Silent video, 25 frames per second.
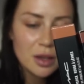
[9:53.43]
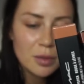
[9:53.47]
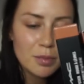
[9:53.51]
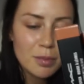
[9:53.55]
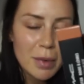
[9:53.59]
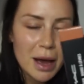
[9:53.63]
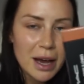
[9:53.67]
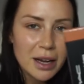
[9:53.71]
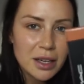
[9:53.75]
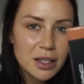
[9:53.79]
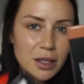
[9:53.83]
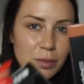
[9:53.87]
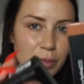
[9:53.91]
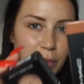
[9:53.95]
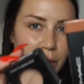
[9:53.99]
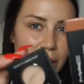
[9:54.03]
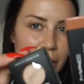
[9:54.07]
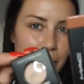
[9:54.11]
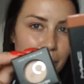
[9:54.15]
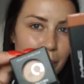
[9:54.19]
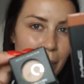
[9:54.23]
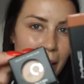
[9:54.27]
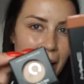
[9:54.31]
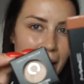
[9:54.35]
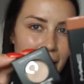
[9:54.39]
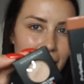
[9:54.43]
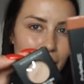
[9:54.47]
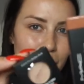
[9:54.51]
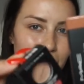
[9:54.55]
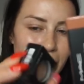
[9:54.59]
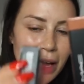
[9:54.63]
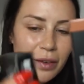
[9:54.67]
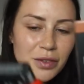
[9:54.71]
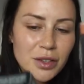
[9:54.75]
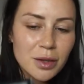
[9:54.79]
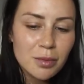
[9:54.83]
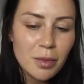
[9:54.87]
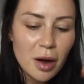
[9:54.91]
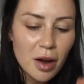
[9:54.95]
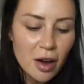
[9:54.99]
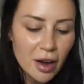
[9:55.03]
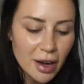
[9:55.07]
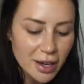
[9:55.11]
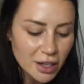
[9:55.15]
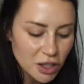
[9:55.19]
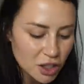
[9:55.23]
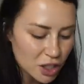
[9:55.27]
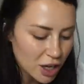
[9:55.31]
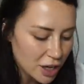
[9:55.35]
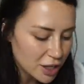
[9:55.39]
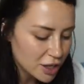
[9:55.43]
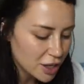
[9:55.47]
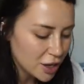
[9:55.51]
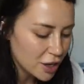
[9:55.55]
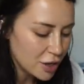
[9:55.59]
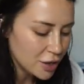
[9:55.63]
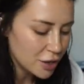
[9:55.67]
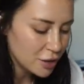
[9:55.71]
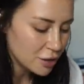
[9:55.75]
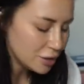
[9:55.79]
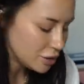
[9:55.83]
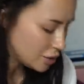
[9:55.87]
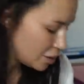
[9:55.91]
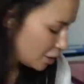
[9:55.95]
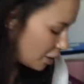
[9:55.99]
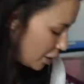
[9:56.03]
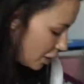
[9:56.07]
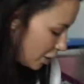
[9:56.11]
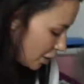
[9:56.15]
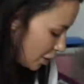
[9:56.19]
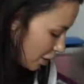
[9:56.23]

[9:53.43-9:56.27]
MAC to bring back. We have some eyeshadows.